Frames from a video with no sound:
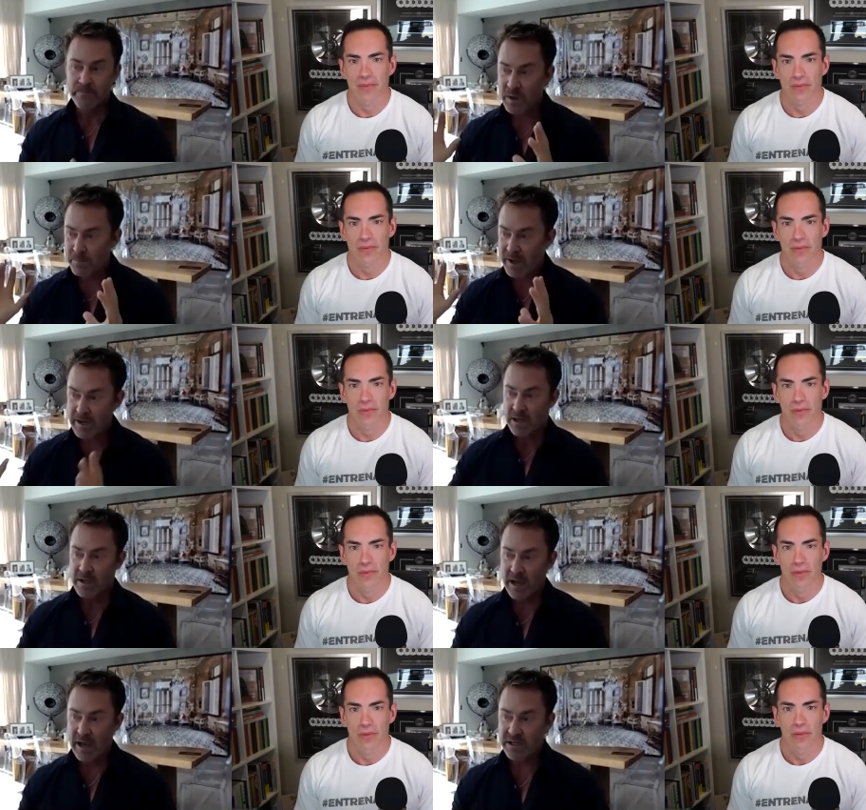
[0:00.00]
Speaker 1: but
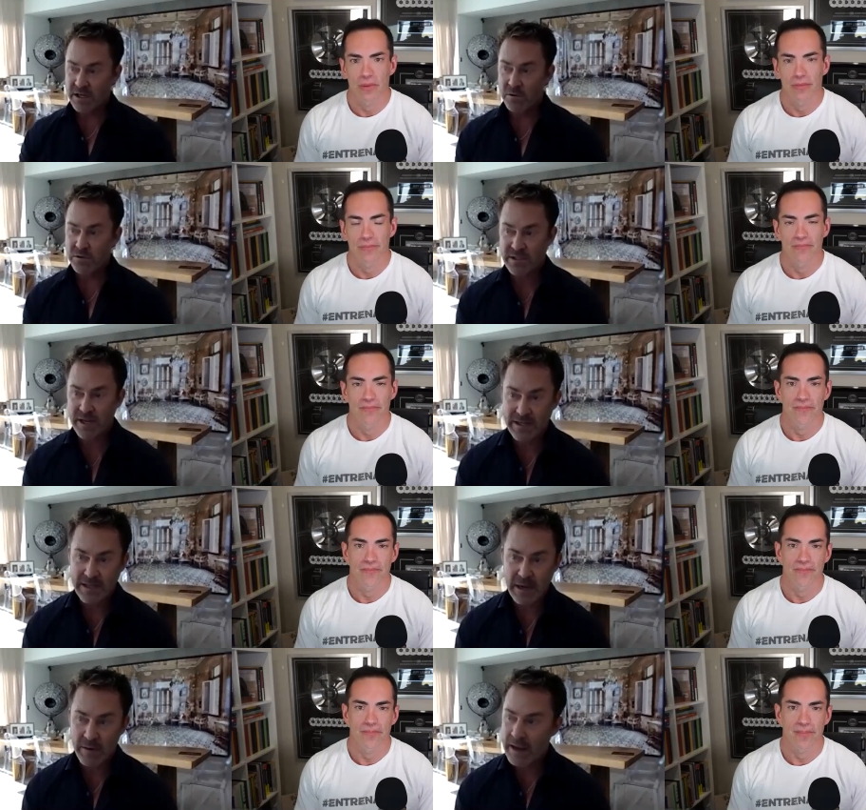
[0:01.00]
I don't, uh, you
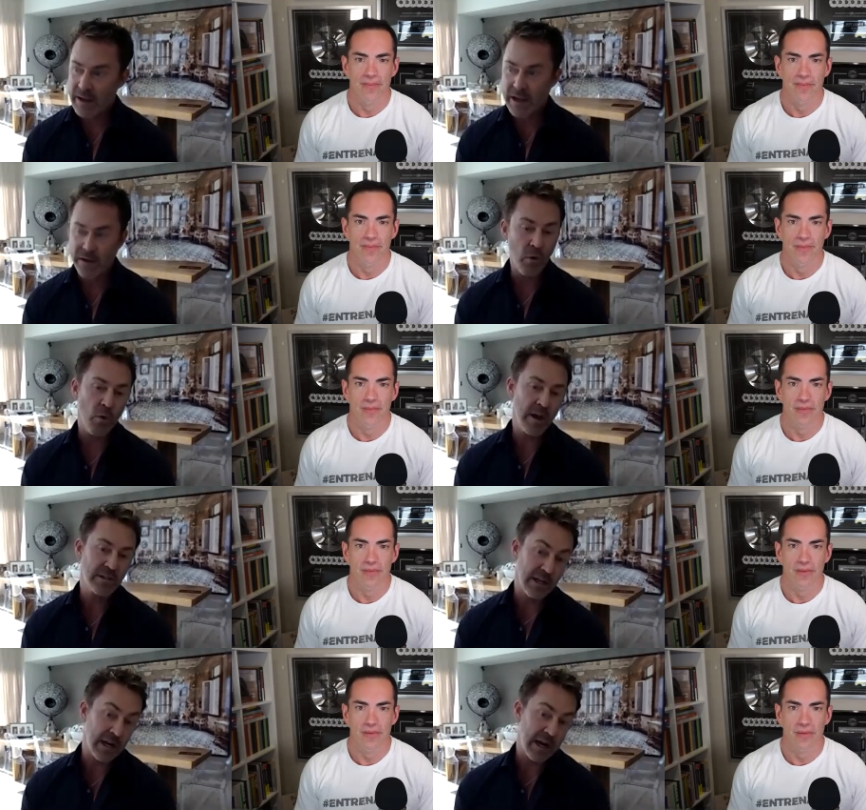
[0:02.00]
know, I, I don't
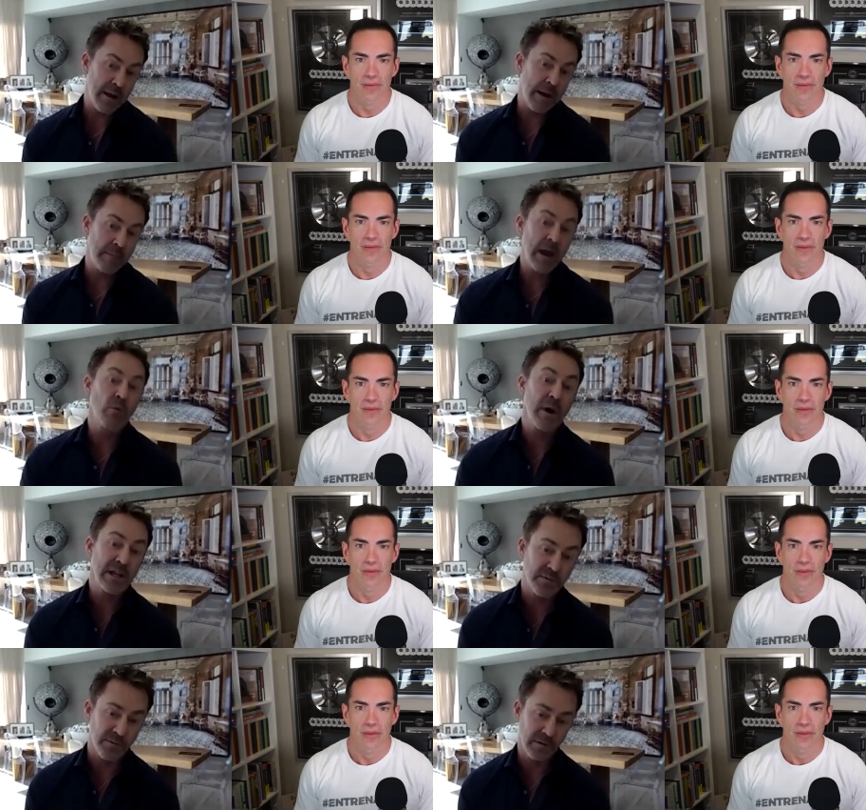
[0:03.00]
waste it. And I'm not
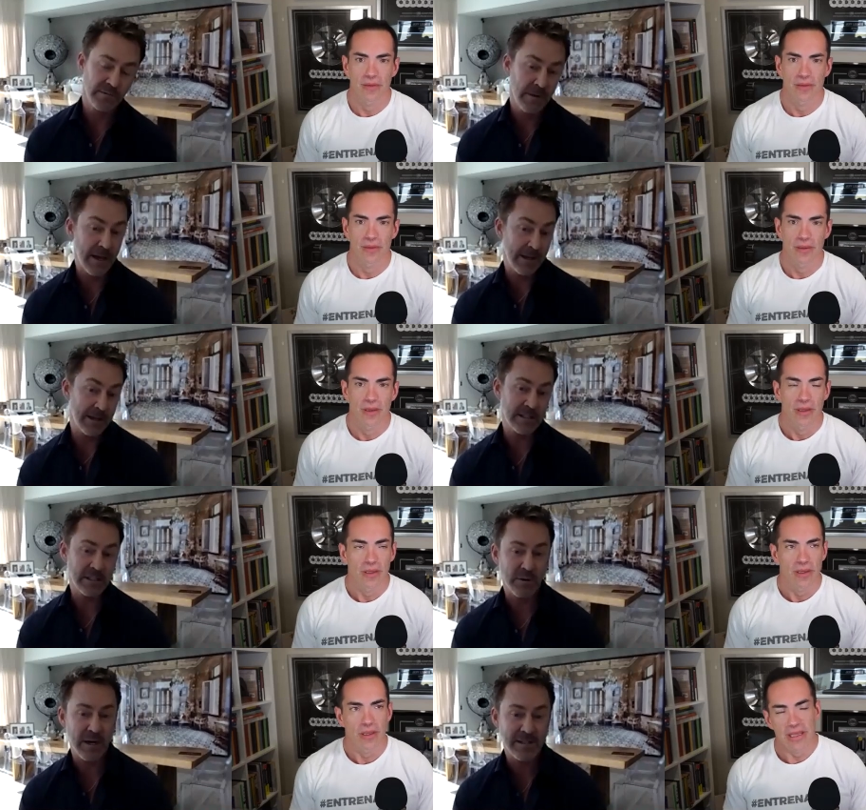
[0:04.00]
wasteful. I guess
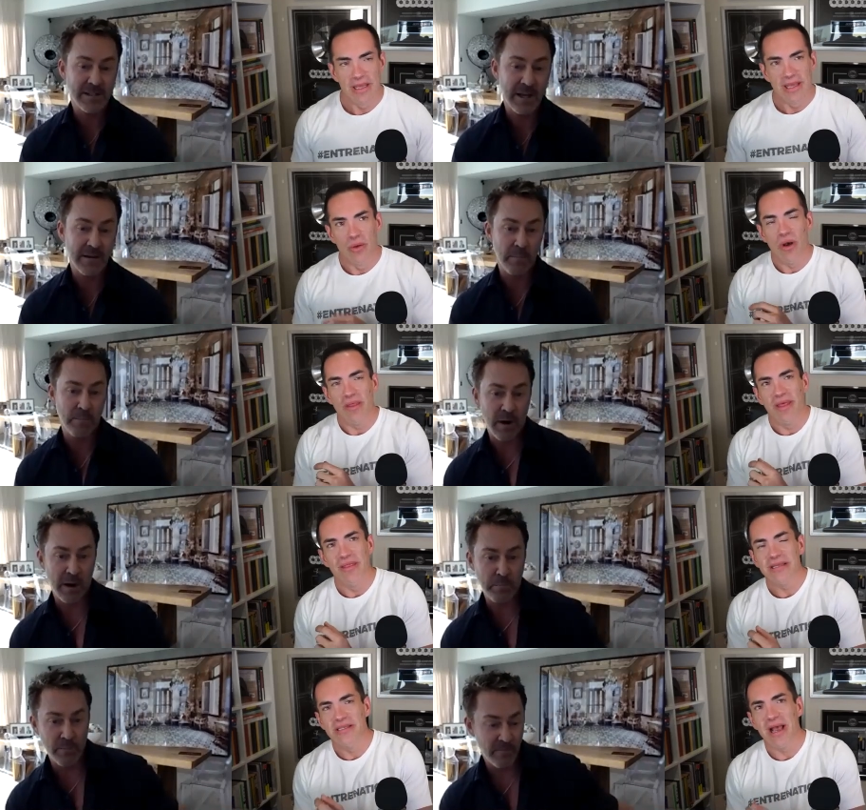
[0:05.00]
is what I say.
Speaker 2: Well,
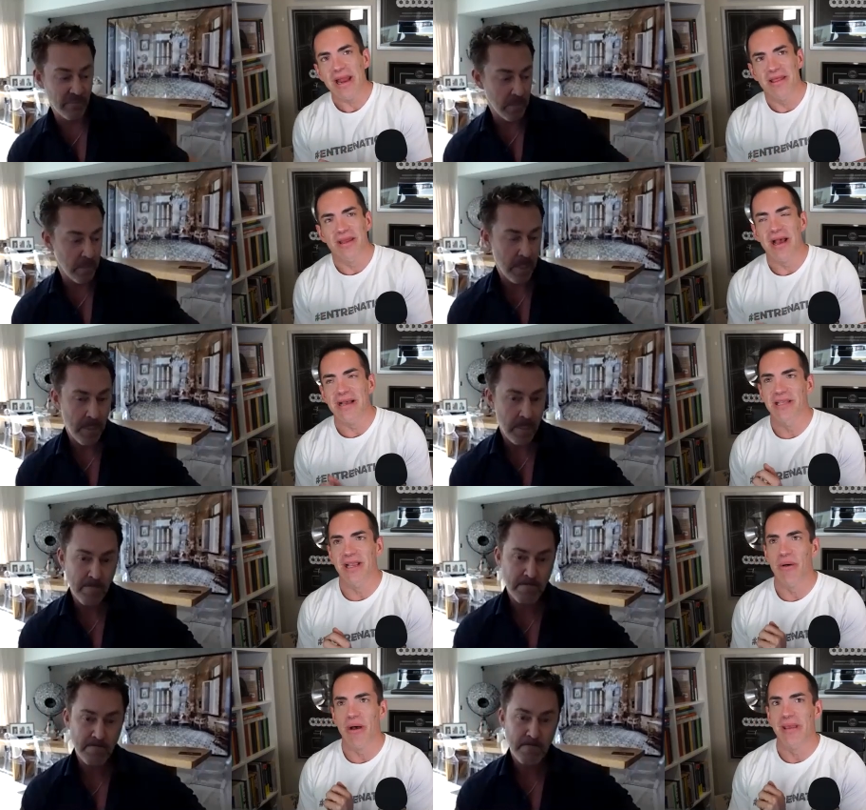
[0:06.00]
that's kind of the nice thing
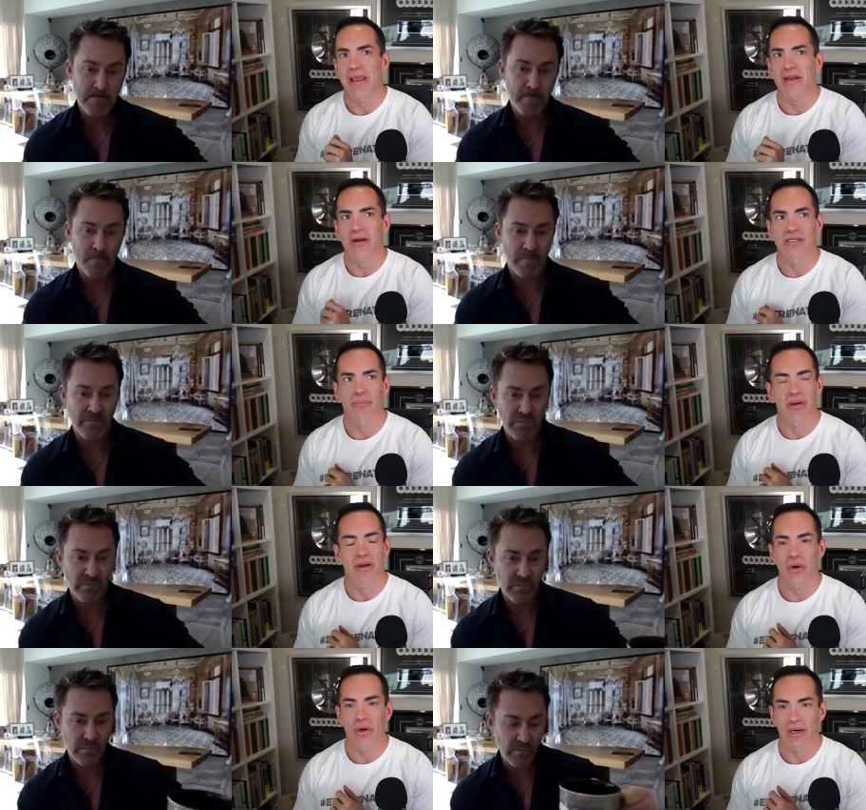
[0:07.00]
about being an
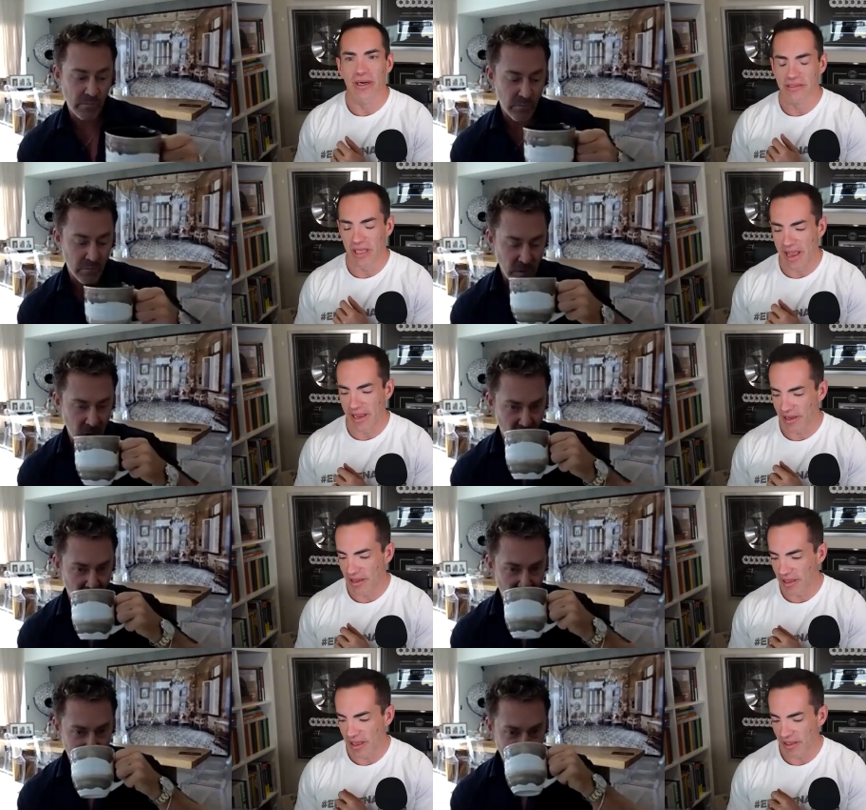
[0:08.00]
entrepreneur is like,
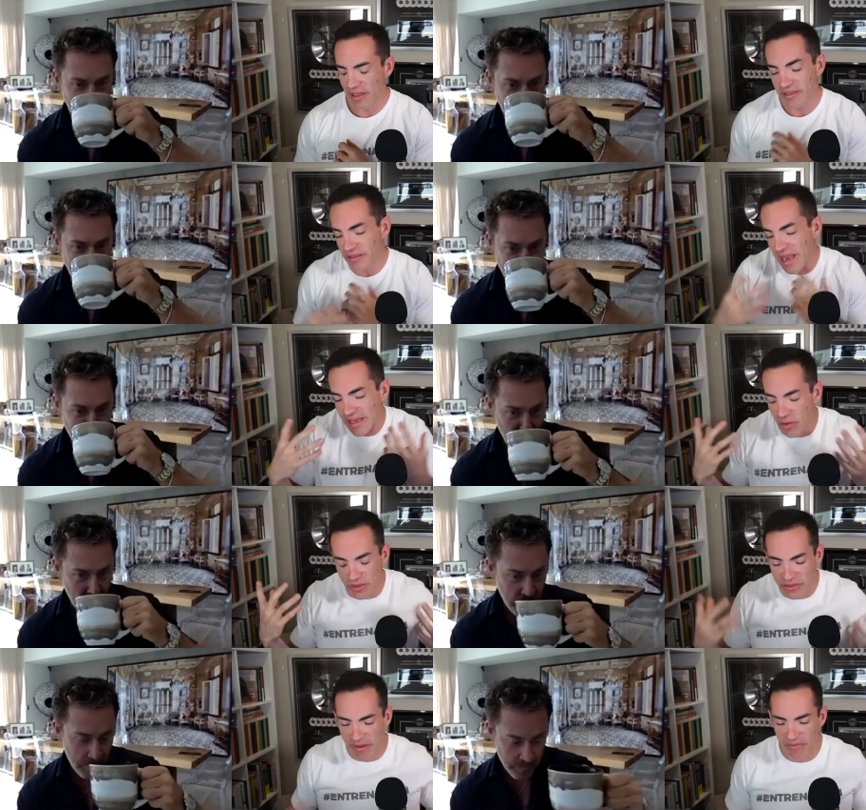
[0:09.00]
at least I can
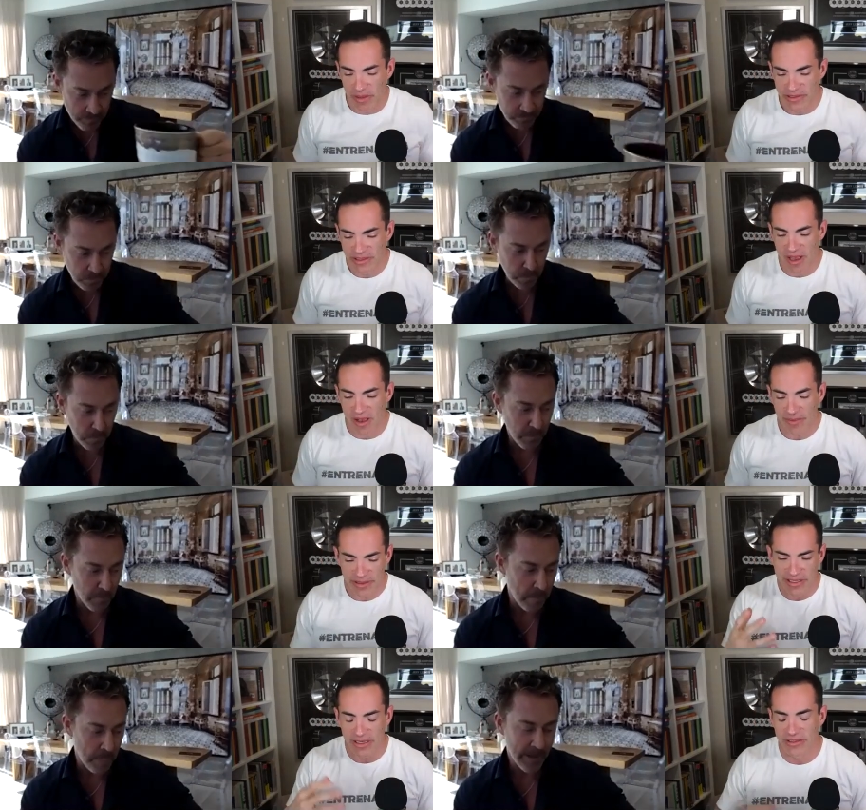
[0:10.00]
only speak for myself, but it
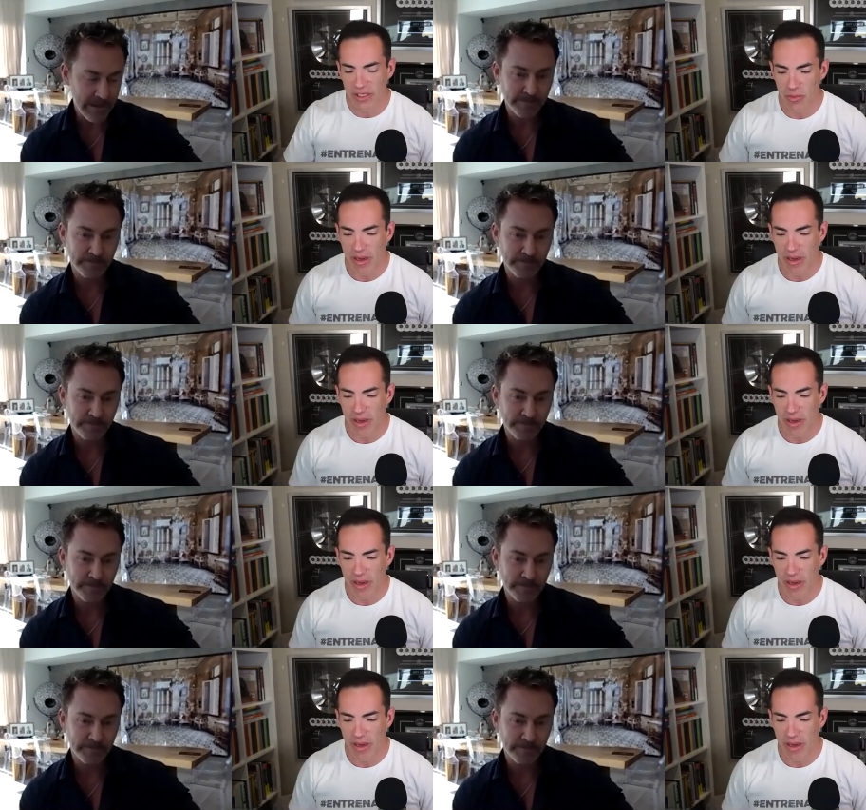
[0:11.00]
sounds like you